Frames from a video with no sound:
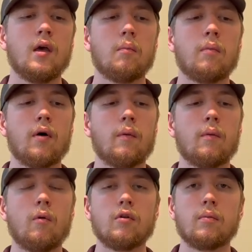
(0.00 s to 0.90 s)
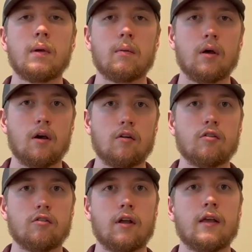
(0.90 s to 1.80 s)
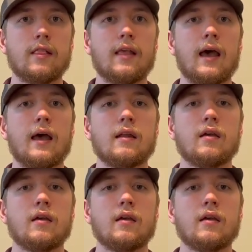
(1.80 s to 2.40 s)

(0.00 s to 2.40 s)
but we want to be able to understand that